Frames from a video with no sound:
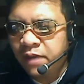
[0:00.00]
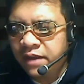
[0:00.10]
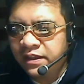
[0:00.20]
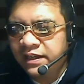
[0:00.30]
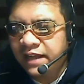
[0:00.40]
by
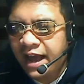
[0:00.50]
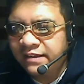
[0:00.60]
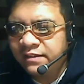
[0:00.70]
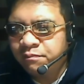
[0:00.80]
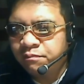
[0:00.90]
the
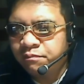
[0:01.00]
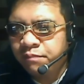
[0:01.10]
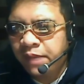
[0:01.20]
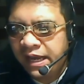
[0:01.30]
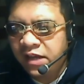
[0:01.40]
last
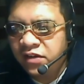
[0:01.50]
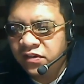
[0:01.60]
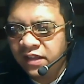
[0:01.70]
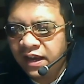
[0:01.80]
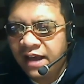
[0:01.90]
page in
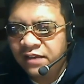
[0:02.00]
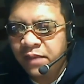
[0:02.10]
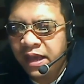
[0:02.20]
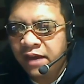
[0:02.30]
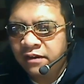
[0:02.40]
the last
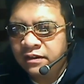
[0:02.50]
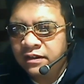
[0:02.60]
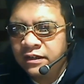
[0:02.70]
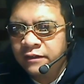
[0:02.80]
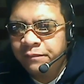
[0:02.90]
panel,
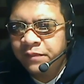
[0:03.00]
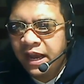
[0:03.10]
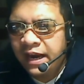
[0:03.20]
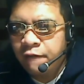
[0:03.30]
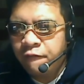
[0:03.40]

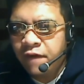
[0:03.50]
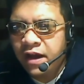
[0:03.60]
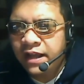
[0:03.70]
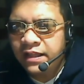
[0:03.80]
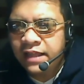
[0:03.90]
and I
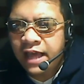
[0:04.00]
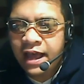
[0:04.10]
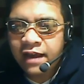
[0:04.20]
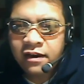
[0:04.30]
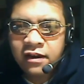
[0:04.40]
find that